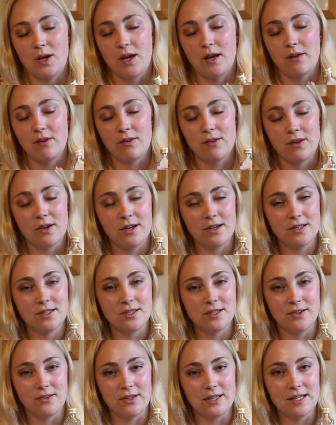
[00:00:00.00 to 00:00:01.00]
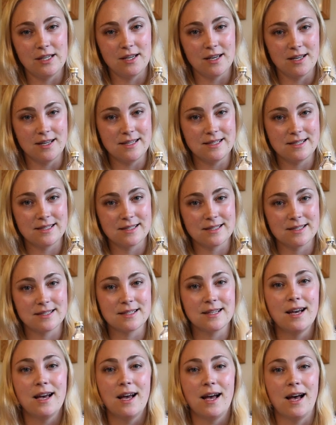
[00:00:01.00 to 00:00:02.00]
a third sherry casks
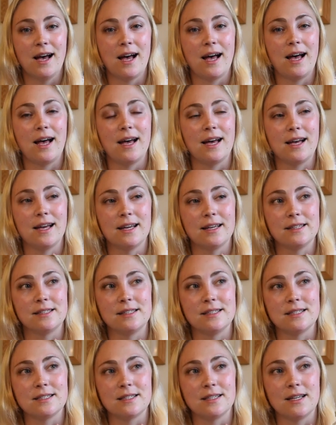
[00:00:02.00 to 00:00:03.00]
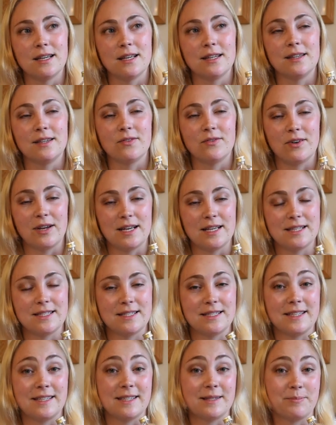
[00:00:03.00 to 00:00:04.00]
and the
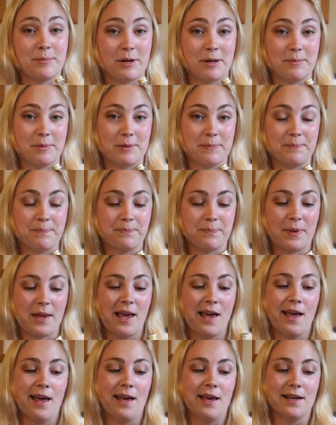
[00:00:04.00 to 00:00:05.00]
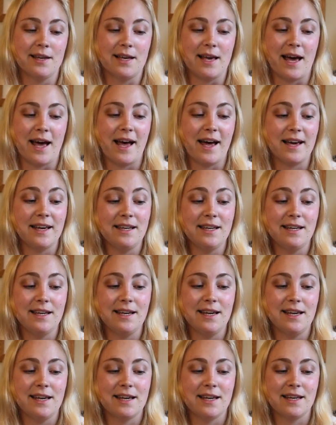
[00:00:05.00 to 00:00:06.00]
rest is bourbon.
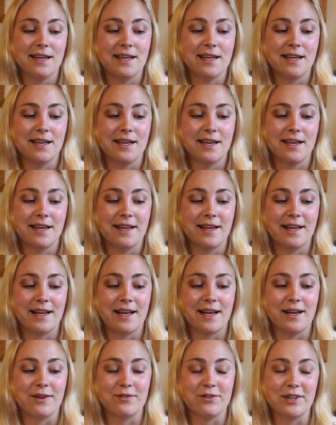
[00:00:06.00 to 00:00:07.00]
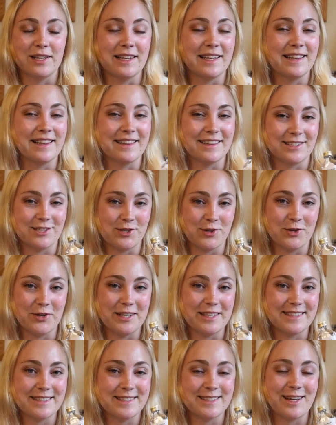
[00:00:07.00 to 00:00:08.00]
I have really
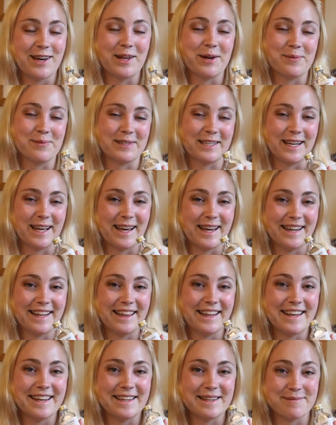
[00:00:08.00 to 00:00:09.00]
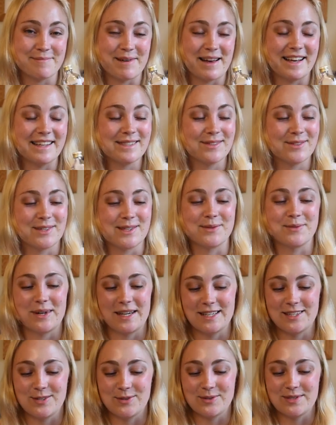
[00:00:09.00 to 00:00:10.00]
enjoyed the 100% Islay in the past, which is why
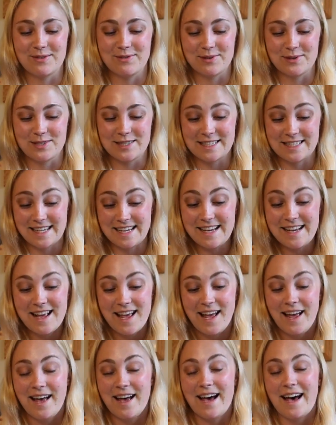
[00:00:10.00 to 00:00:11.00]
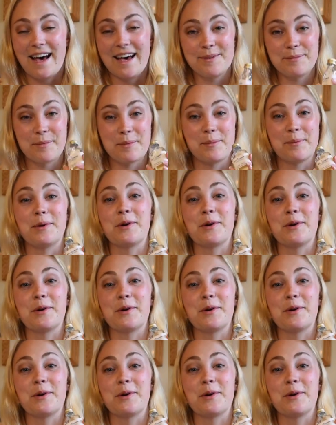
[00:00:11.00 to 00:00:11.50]
I chose it for today. And when